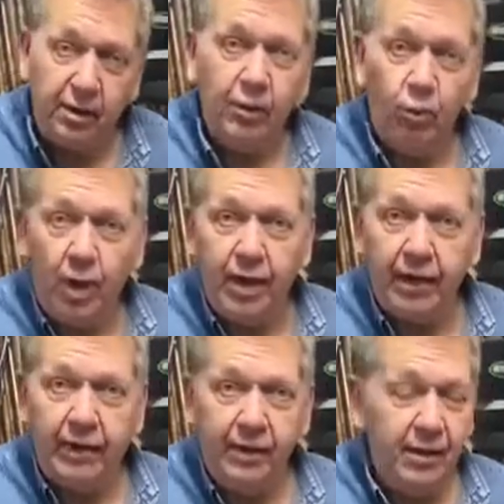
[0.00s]

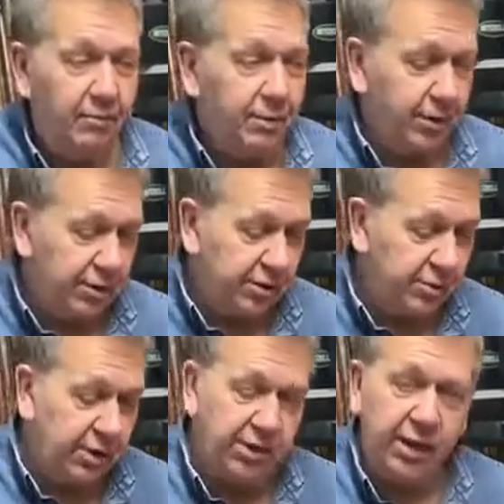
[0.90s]
Why? Because it was
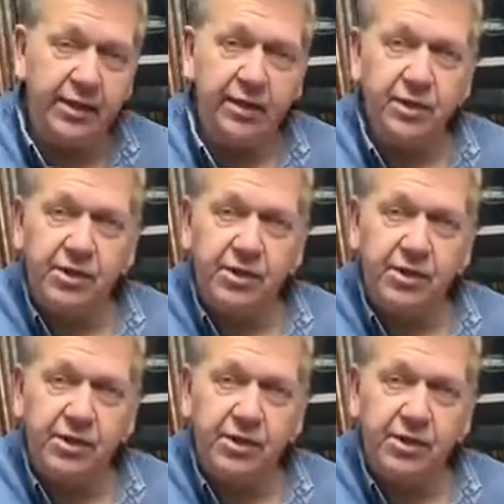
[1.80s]
designed at the